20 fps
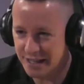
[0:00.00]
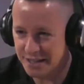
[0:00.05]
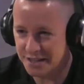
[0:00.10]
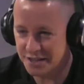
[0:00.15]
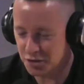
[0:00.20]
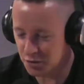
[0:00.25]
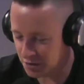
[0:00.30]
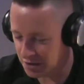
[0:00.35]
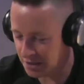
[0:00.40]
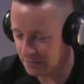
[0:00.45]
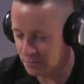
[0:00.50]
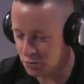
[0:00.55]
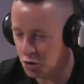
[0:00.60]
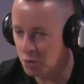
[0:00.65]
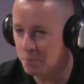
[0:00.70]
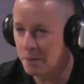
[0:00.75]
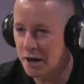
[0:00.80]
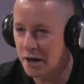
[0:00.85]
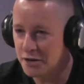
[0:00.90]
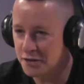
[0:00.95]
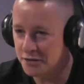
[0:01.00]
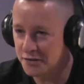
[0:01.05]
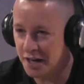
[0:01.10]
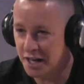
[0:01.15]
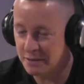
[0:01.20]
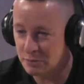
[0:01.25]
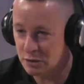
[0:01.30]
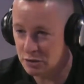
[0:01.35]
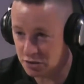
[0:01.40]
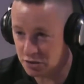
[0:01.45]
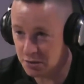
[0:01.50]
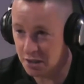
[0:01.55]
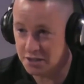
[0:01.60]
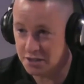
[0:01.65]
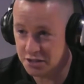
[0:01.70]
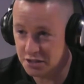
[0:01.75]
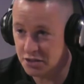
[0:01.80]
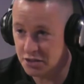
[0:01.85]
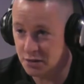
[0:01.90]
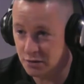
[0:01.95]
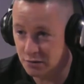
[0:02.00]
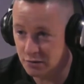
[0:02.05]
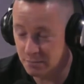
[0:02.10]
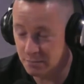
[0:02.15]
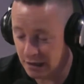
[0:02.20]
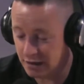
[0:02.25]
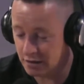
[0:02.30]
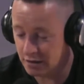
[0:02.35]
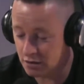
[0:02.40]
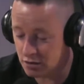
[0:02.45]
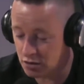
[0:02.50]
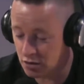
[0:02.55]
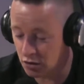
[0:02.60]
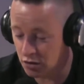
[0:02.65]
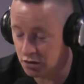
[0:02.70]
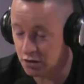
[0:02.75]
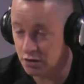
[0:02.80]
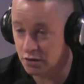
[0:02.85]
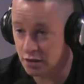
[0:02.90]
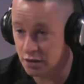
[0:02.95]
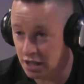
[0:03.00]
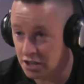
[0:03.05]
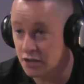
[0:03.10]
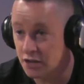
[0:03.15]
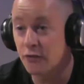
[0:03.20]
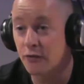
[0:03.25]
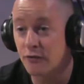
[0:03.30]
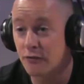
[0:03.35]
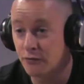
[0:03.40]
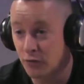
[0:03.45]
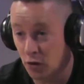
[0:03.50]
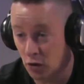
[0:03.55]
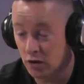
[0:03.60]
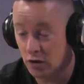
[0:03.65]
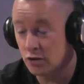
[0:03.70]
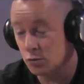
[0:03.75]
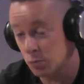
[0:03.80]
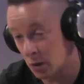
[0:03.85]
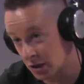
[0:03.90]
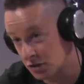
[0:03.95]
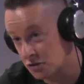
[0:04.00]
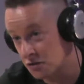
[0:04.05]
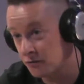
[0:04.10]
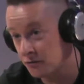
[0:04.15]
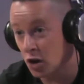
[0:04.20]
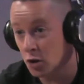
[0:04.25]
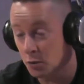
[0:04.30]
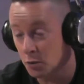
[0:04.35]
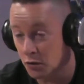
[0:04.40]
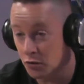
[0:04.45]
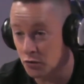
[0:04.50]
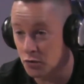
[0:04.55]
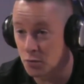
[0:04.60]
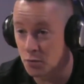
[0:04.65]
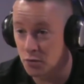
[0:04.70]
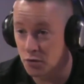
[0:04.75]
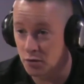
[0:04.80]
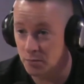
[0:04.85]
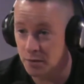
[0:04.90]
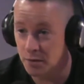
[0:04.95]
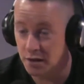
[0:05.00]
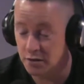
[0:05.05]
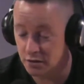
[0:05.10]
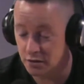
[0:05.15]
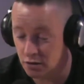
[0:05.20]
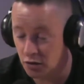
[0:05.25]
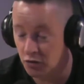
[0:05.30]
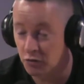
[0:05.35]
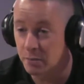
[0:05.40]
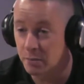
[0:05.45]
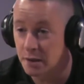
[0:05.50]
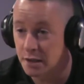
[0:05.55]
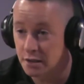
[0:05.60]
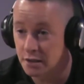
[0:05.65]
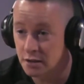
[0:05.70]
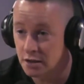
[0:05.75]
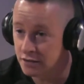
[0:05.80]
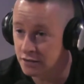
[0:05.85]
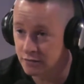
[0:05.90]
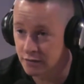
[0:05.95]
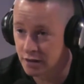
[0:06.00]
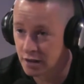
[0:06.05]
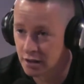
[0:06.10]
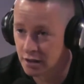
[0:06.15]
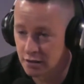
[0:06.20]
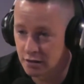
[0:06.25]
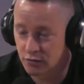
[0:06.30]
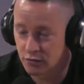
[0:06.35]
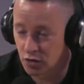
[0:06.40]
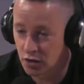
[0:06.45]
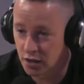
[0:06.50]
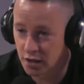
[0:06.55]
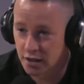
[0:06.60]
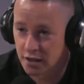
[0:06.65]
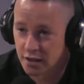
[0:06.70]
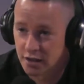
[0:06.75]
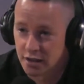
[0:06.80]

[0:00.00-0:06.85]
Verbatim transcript: it so it seems so matter of fact, but to actually make the choices and actually... it's the following through with them that's the tough bit. And You've done it.